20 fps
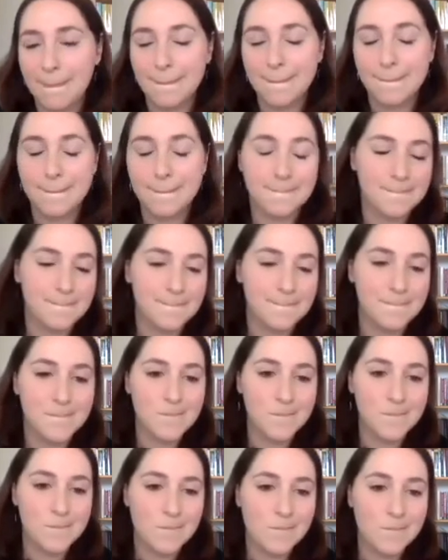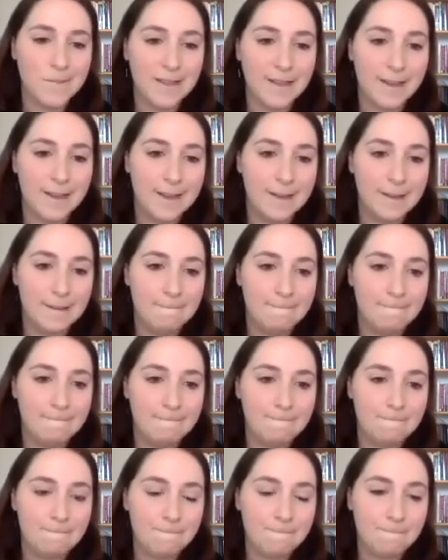Mm.
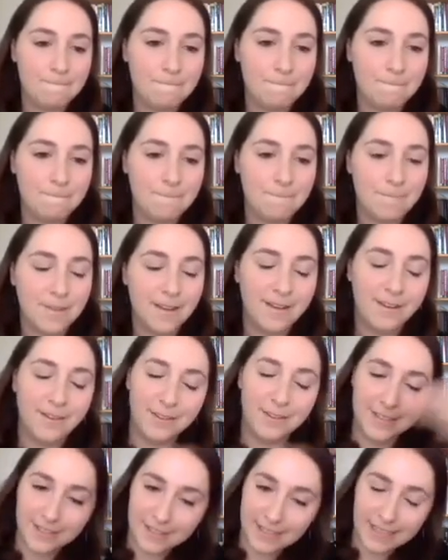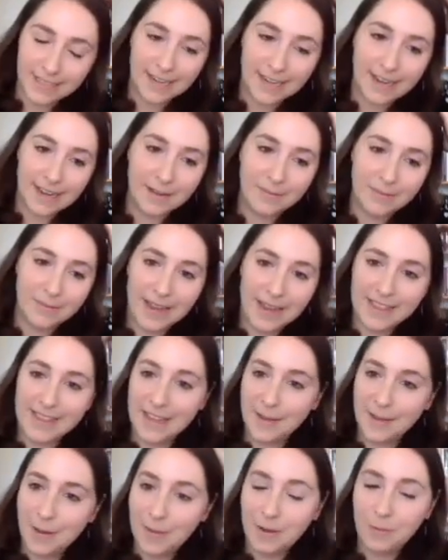Um, oh, interesting. Um, I
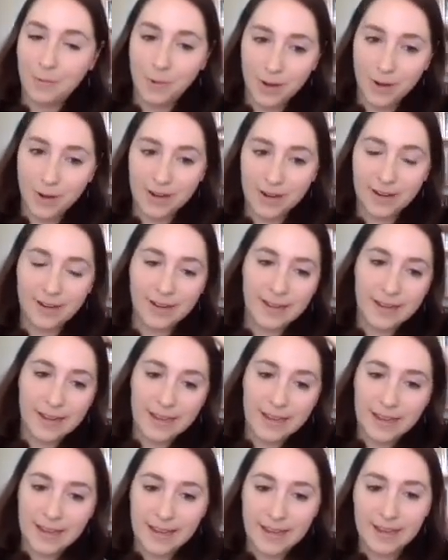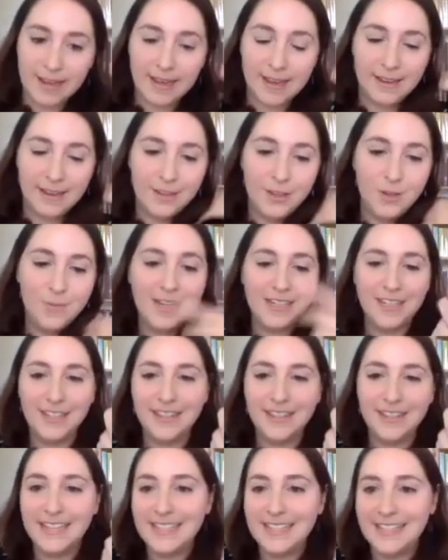think about my work. You
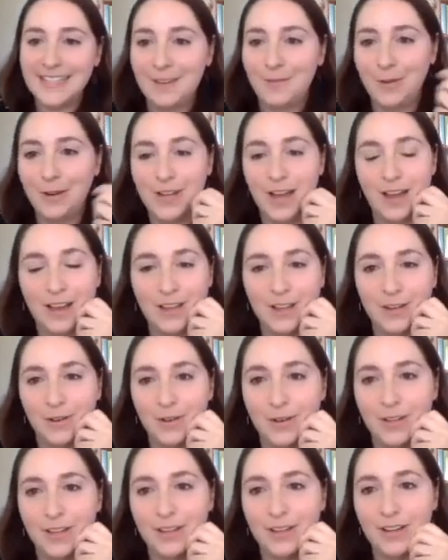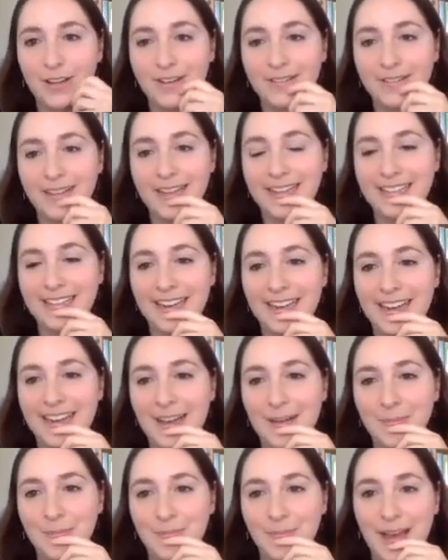mentioned this like when we were talking earlier. Like, did I
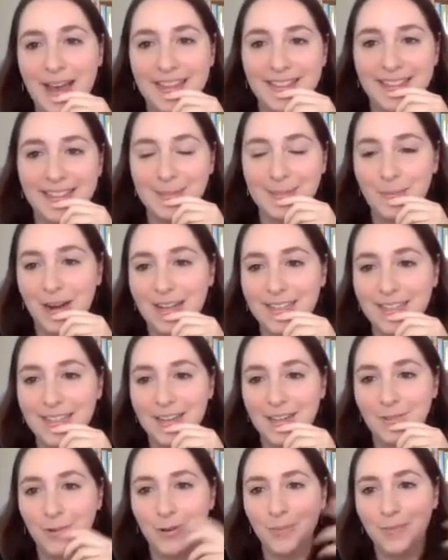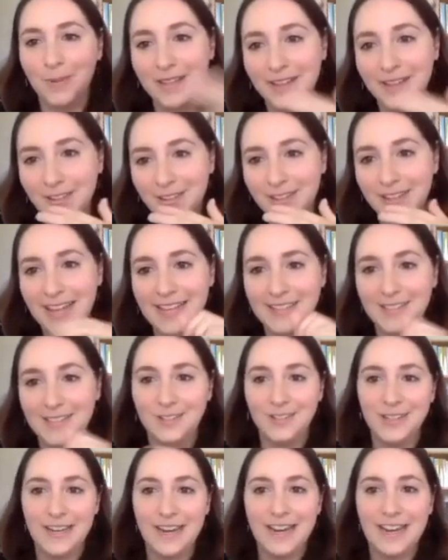come at this project through a political lens,
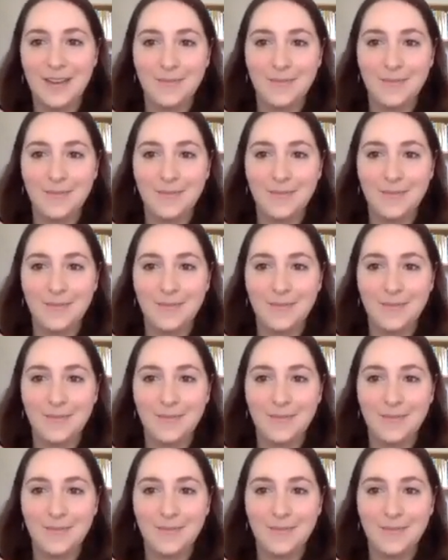or did I